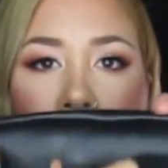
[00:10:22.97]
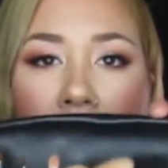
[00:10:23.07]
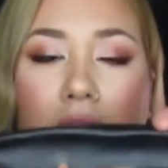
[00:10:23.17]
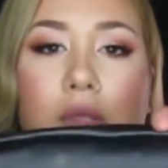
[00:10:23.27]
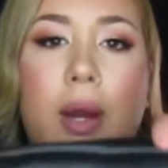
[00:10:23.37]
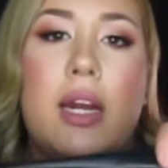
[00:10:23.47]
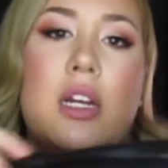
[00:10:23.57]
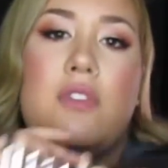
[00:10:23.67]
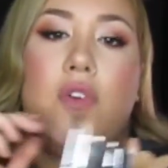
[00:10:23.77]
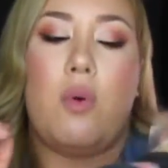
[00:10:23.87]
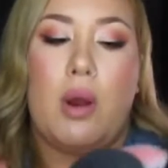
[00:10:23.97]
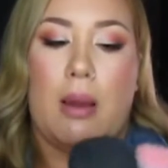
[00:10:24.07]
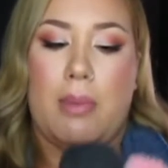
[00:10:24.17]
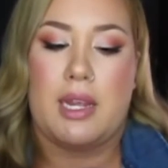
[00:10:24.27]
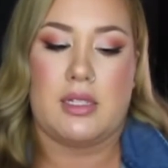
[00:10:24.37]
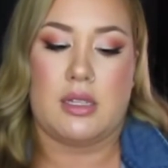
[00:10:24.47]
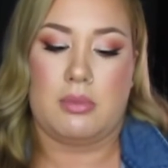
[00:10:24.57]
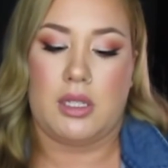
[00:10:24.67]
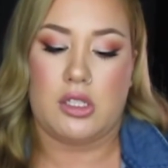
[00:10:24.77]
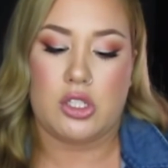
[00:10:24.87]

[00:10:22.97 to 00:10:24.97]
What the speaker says: That's what I look for when I'm buying something.